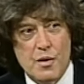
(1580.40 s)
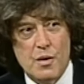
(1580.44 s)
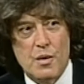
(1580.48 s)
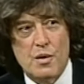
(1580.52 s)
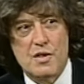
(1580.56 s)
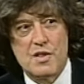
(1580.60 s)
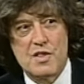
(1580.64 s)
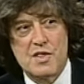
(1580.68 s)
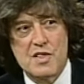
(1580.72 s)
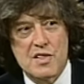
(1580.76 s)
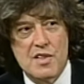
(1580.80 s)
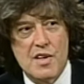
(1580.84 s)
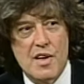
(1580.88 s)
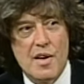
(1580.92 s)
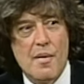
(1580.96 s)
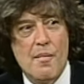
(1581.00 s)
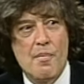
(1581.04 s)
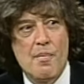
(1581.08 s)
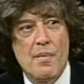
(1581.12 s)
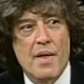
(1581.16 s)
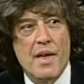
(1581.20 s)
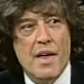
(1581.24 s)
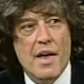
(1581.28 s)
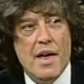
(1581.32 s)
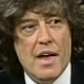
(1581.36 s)
thoughts,
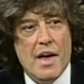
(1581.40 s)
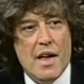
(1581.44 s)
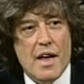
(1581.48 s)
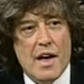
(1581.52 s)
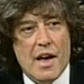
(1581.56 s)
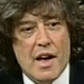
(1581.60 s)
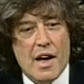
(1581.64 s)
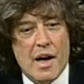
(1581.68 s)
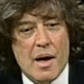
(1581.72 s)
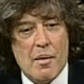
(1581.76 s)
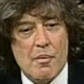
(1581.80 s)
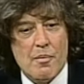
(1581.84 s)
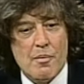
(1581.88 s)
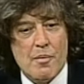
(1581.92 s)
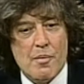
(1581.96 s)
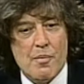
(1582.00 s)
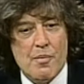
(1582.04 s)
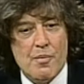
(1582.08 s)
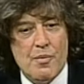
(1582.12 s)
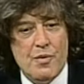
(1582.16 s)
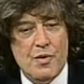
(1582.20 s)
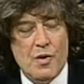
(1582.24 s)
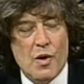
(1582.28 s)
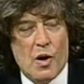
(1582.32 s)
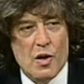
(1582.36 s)
um,
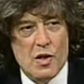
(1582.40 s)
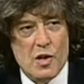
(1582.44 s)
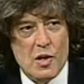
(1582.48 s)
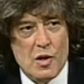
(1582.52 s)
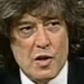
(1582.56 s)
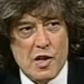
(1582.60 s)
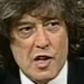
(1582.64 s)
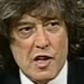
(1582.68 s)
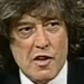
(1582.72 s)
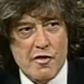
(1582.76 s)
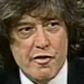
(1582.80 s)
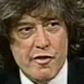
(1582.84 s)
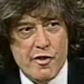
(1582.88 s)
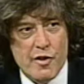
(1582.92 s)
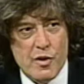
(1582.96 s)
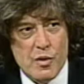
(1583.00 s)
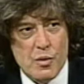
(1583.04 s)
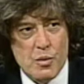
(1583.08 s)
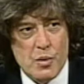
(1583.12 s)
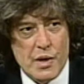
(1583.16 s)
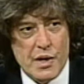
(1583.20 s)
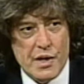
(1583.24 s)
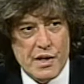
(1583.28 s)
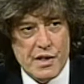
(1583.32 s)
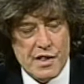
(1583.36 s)
not looking for
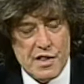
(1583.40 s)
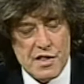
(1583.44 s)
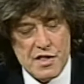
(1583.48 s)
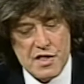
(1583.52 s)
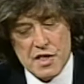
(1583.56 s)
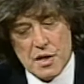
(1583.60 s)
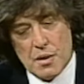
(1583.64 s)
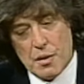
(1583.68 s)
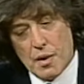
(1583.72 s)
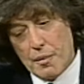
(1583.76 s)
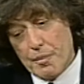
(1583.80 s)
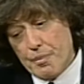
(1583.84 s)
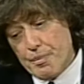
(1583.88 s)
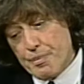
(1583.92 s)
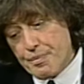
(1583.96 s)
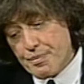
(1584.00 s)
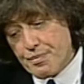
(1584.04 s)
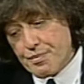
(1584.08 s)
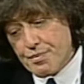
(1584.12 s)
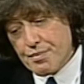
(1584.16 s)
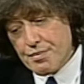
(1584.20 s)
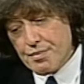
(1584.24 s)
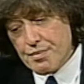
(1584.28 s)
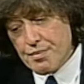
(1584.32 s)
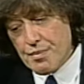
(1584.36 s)
the word, and so on.
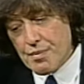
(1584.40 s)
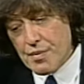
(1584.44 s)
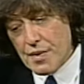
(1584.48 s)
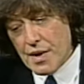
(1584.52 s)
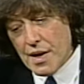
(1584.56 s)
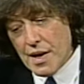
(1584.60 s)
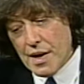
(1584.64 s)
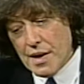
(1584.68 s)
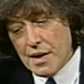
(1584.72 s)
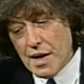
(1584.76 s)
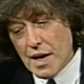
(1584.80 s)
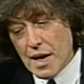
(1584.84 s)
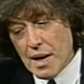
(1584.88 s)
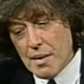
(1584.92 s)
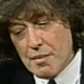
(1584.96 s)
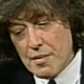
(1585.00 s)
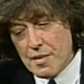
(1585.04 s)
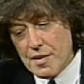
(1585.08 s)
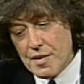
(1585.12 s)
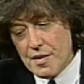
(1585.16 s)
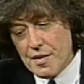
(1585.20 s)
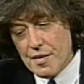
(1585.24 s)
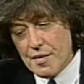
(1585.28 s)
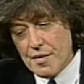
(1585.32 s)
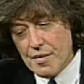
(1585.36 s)

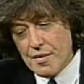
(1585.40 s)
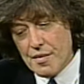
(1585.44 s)
Um,